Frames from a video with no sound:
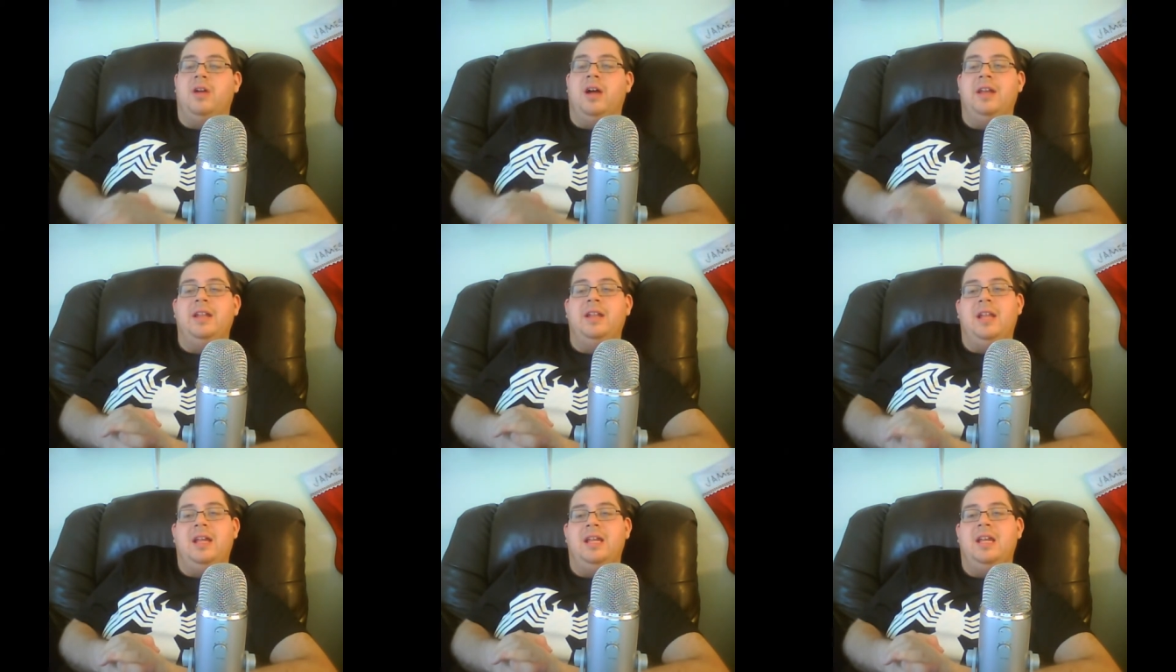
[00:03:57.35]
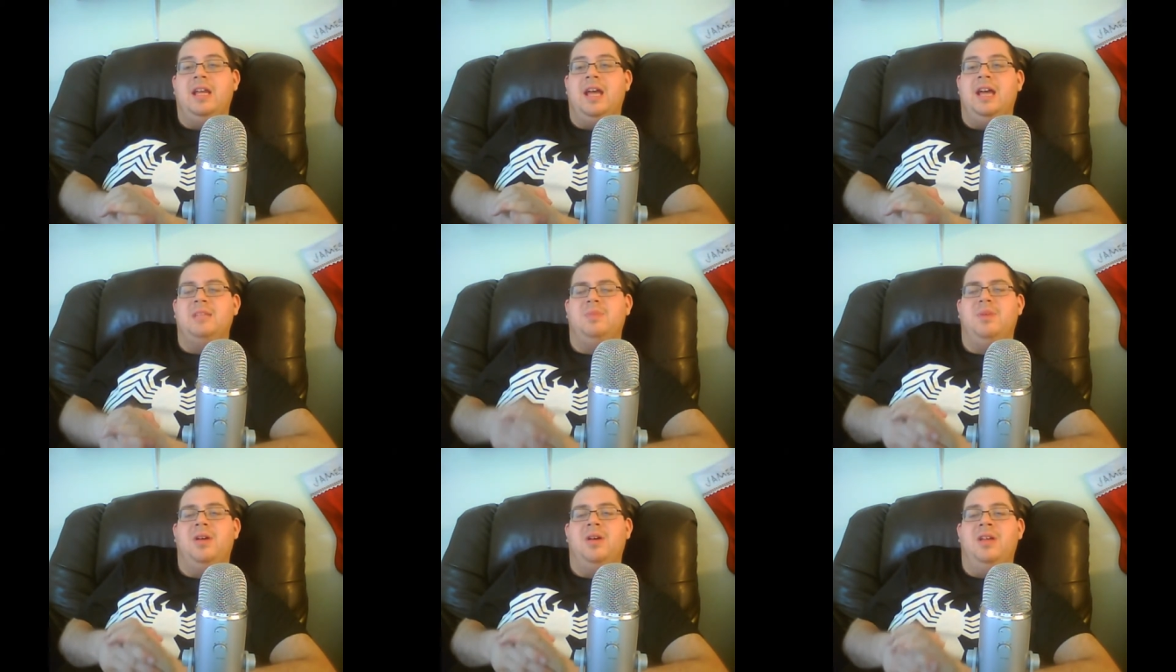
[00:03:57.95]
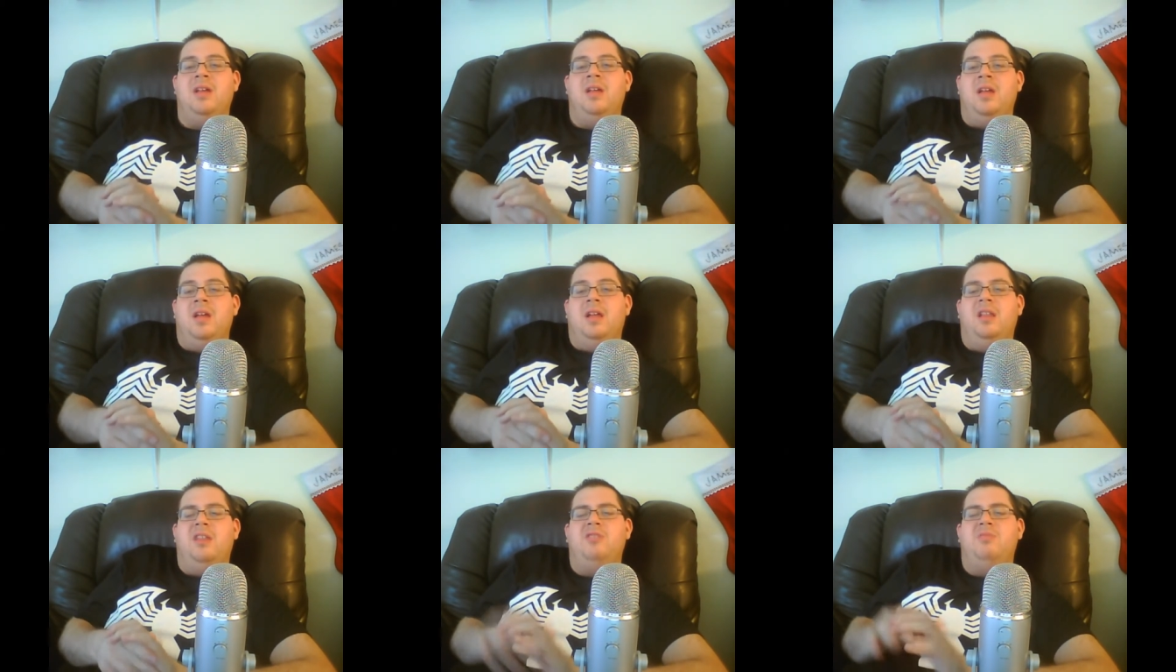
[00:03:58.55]
kind of like Kick Ass, but
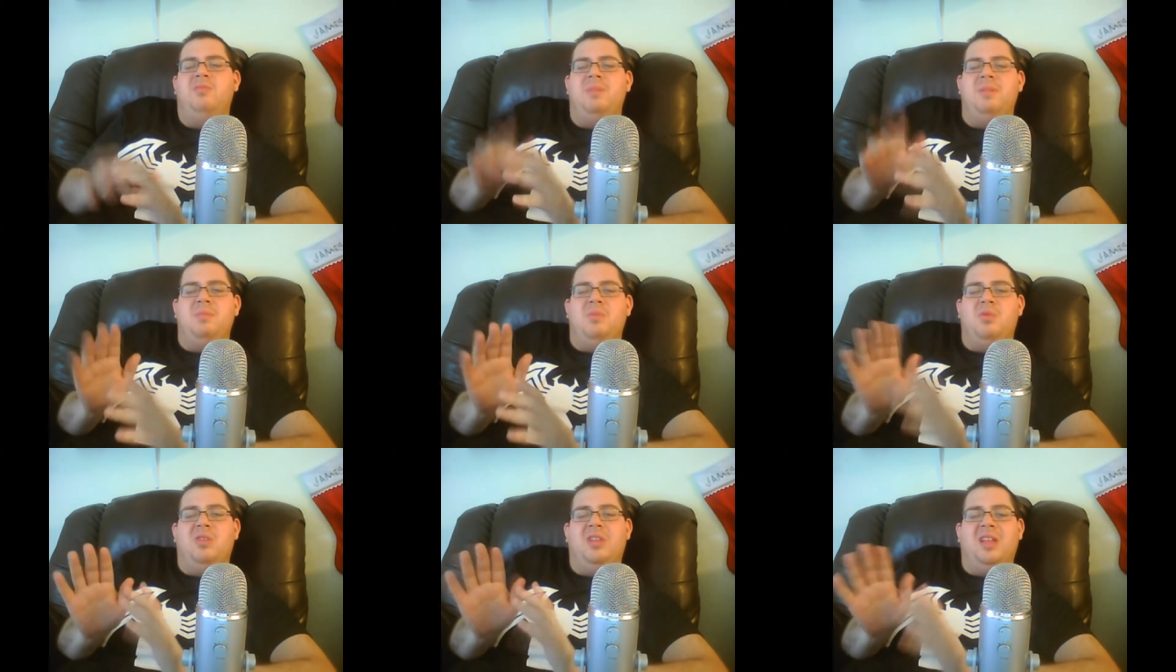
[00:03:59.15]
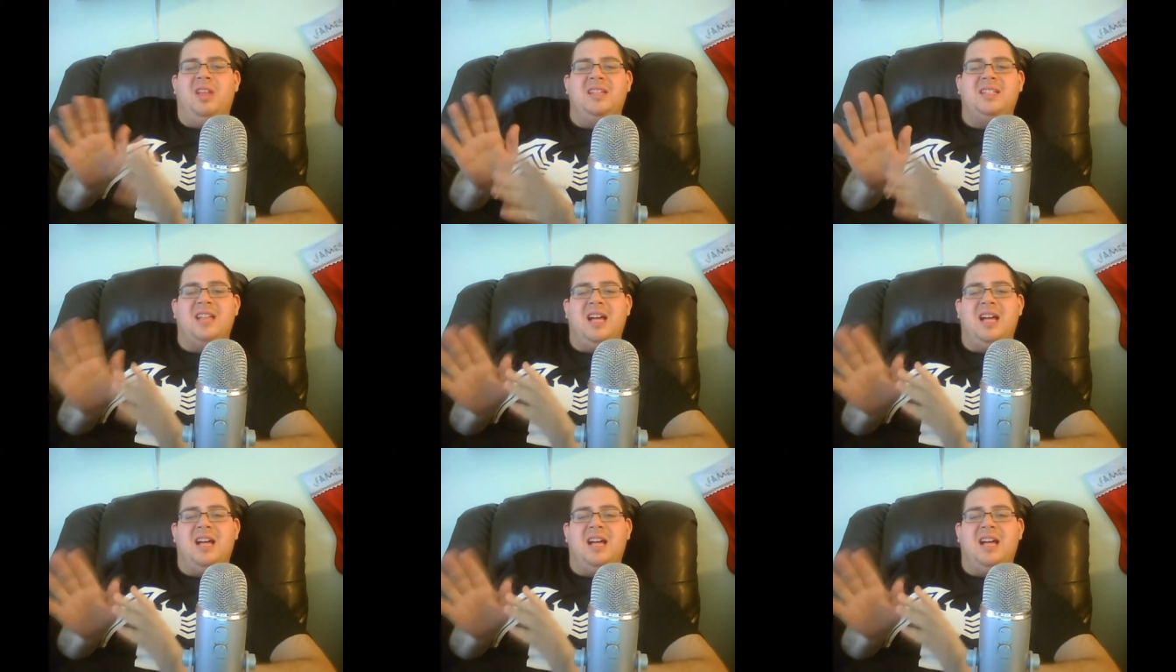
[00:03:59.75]
a little bit more, less